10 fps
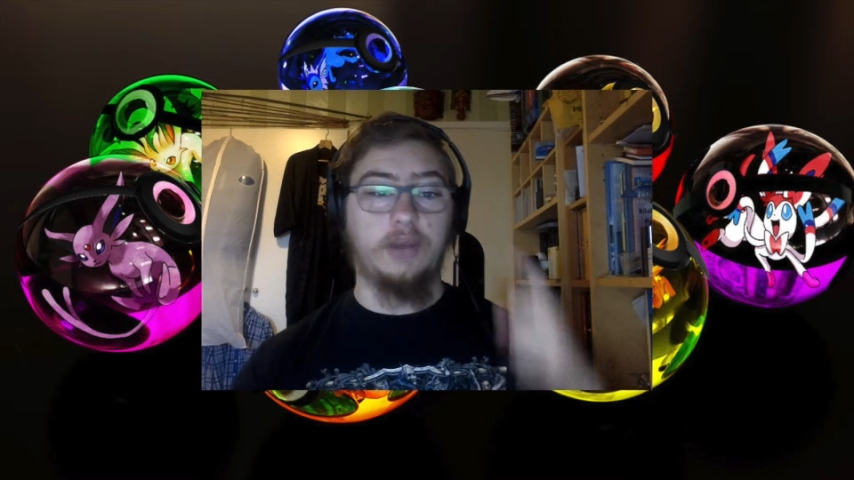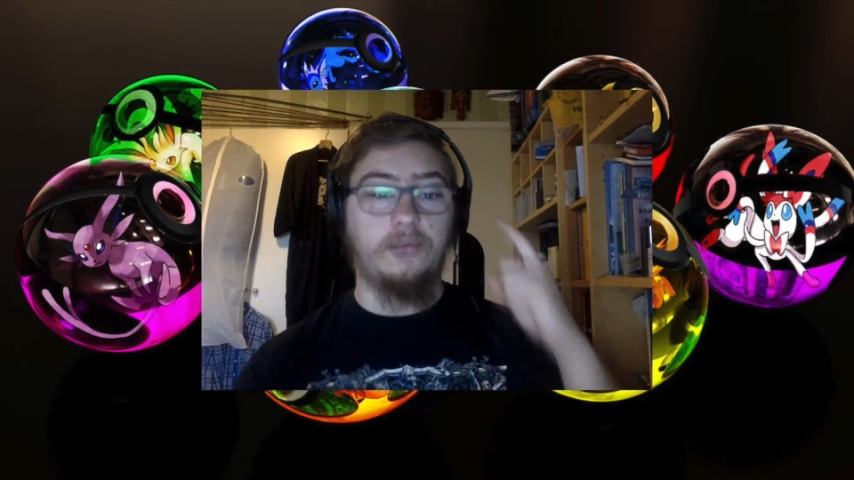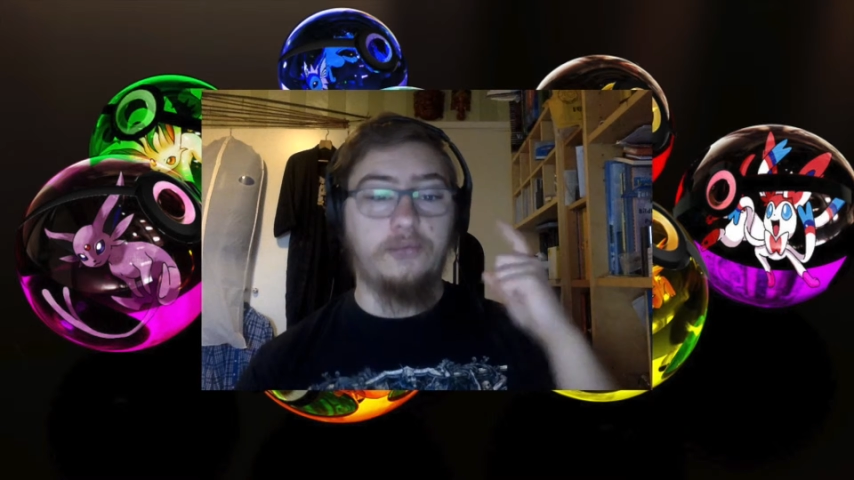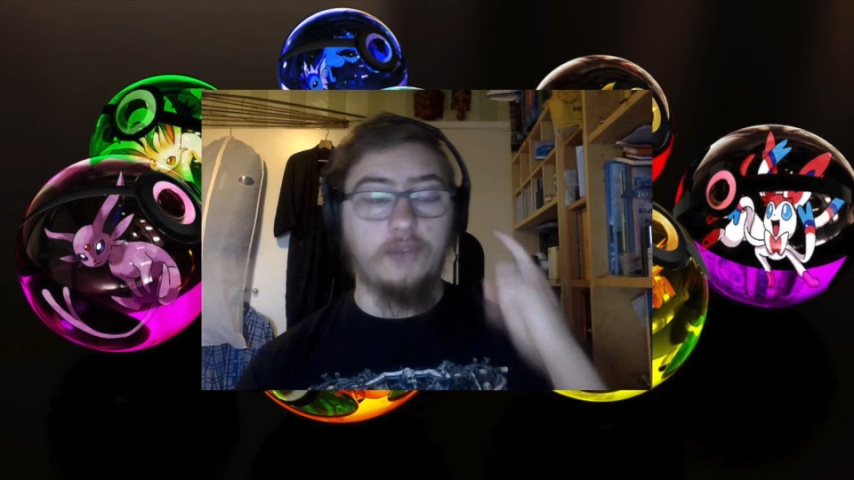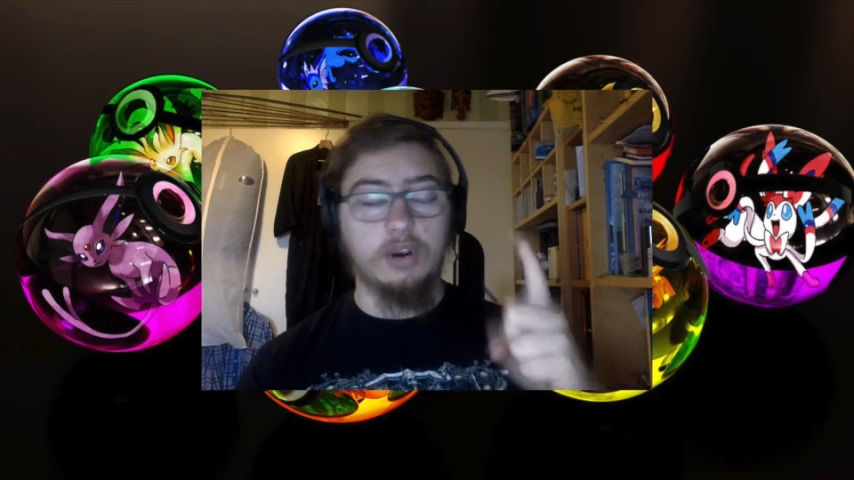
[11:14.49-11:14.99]
the
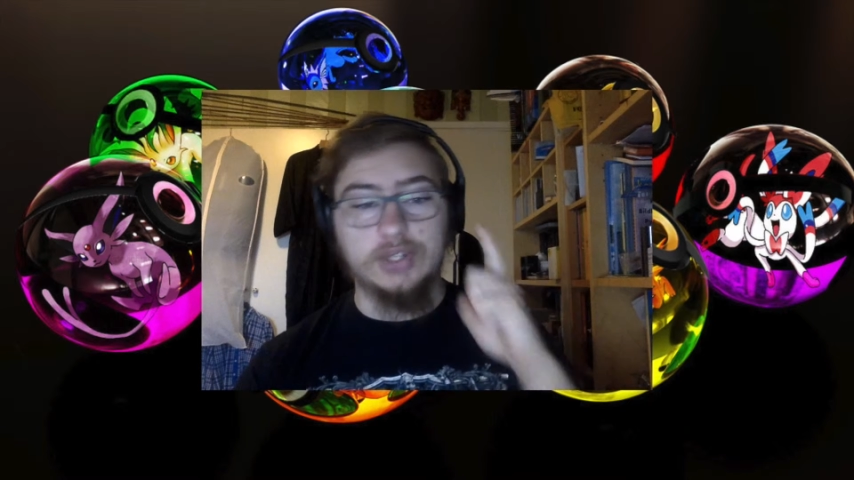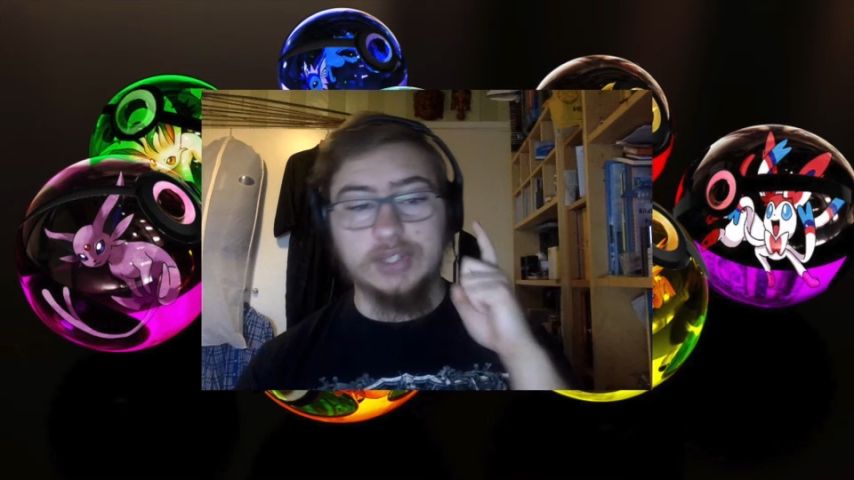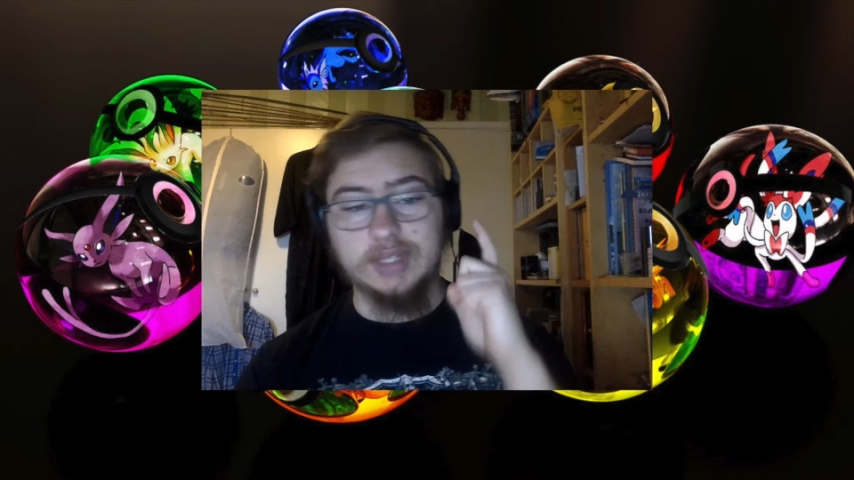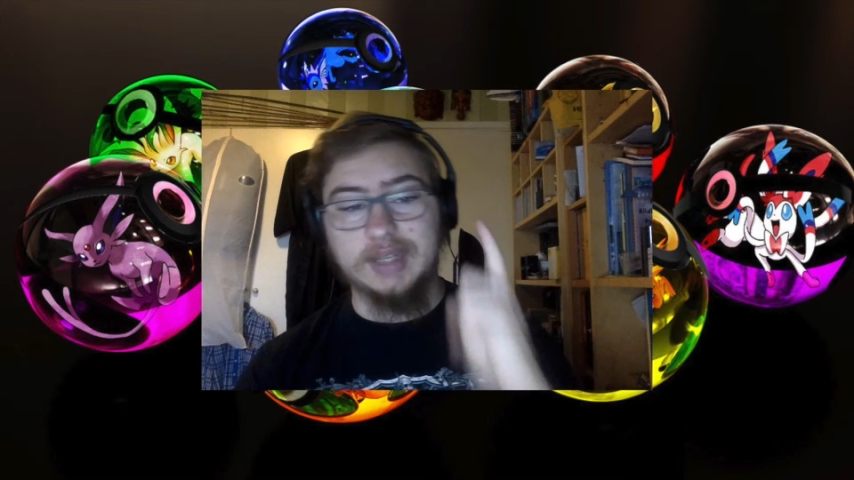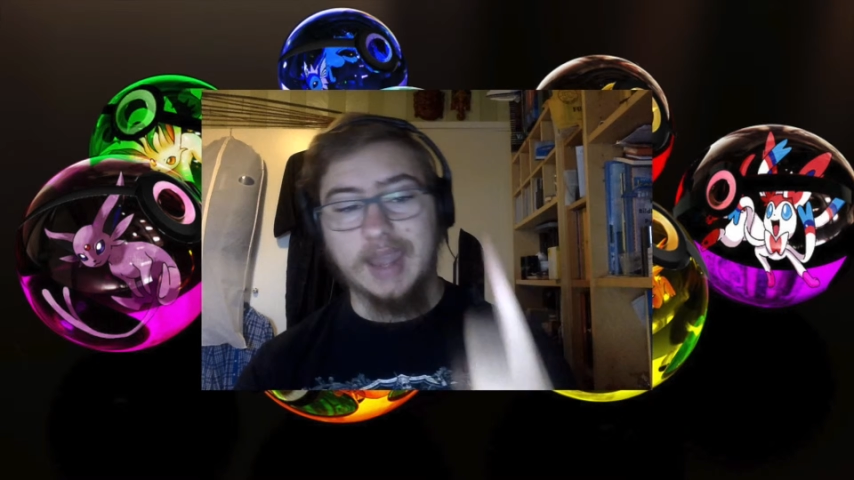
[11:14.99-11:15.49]

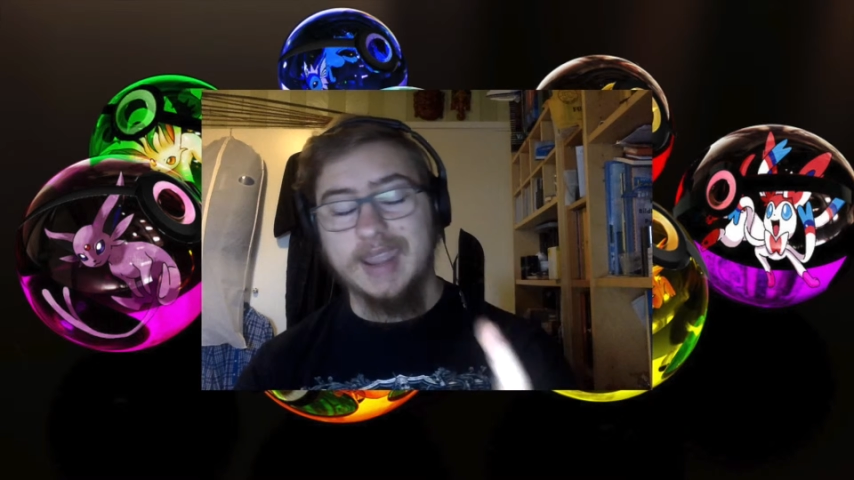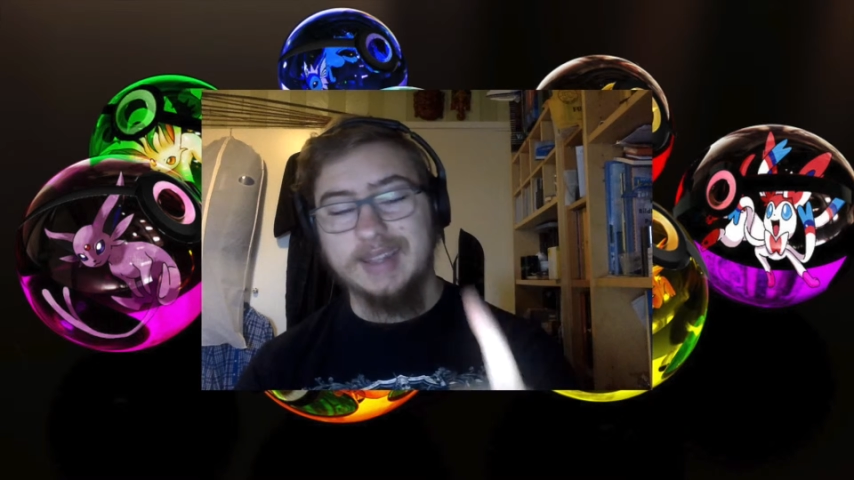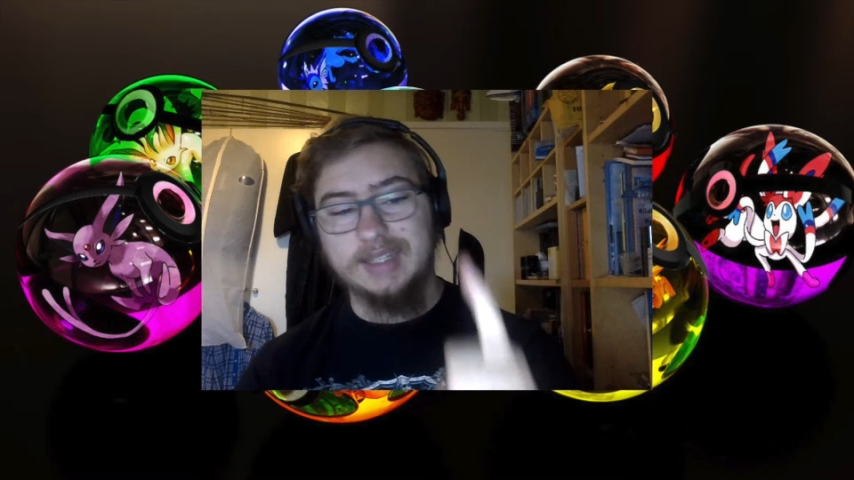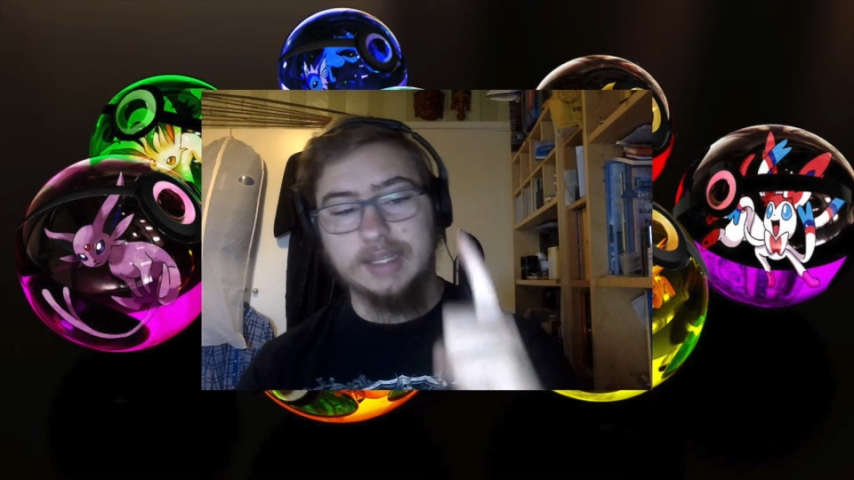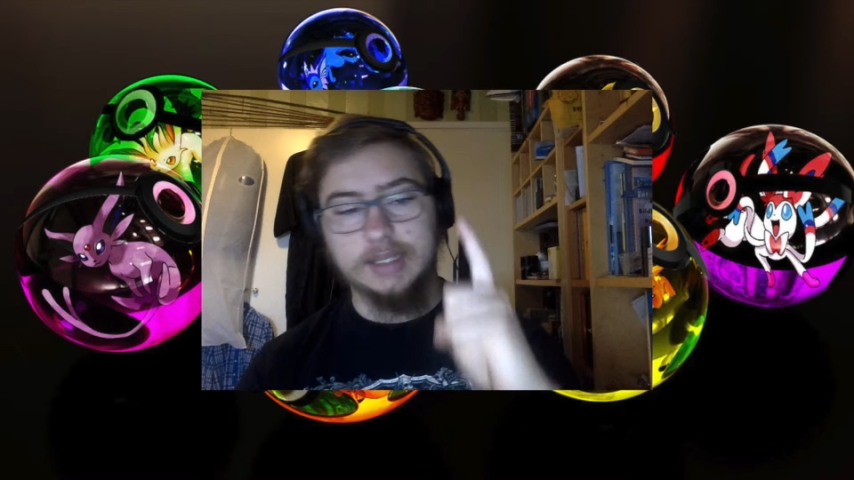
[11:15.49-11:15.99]
first
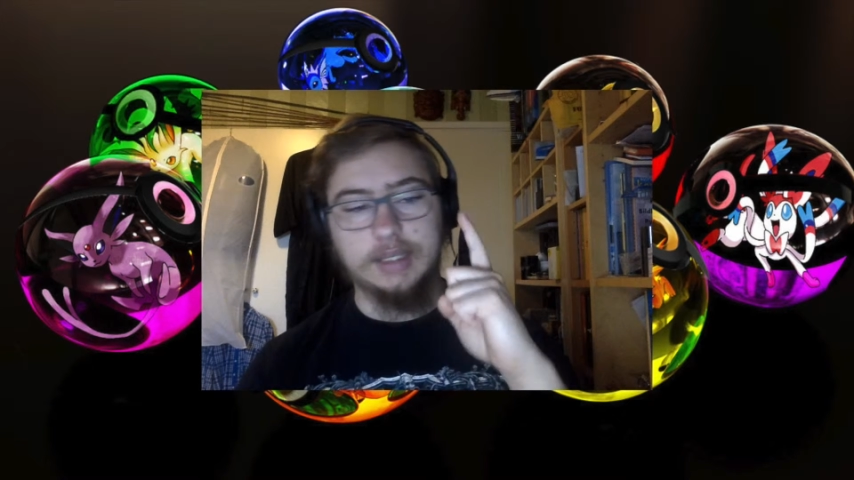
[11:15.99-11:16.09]
date